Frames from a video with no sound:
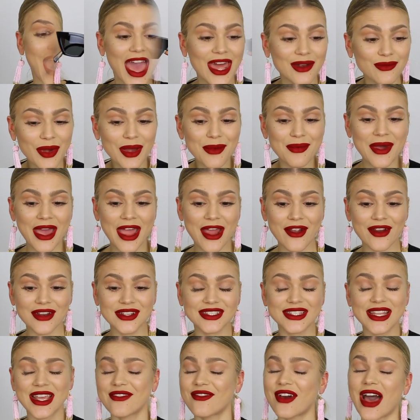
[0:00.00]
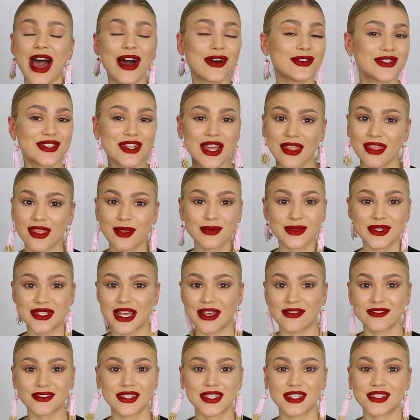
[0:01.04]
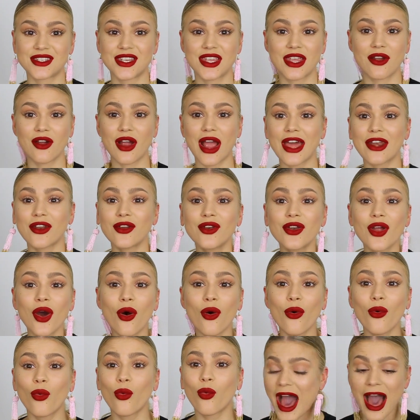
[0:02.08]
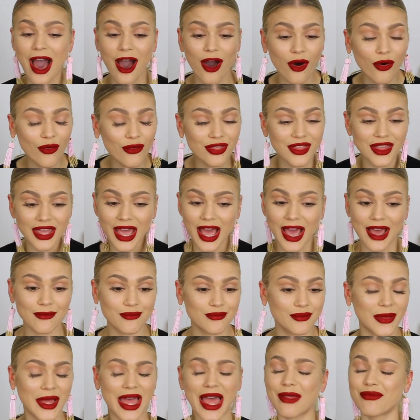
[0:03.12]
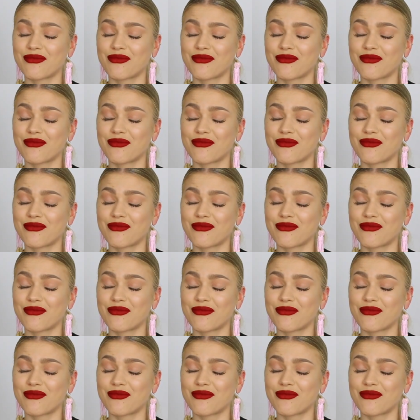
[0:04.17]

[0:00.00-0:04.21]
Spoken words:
And my parents, they've outdone themselves this year. I don't know how they, I